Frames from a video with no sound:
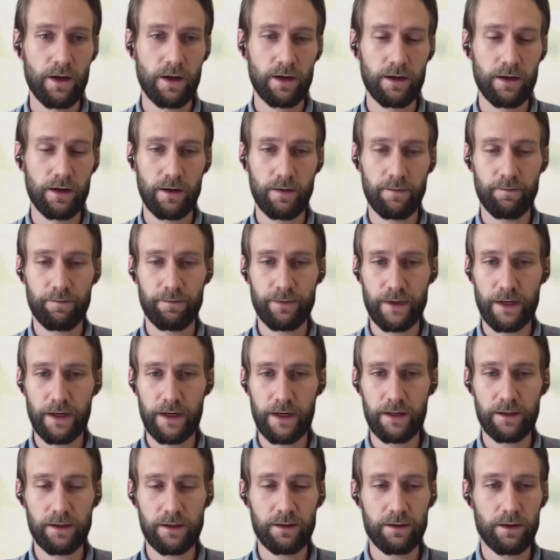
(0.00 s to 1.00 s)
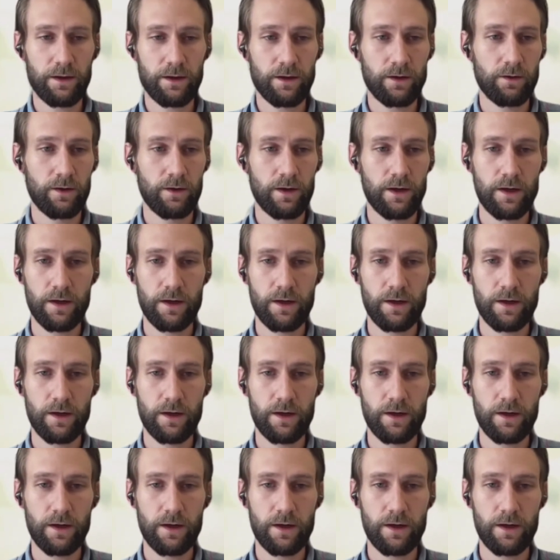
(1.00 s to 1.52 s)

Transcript: I don't know,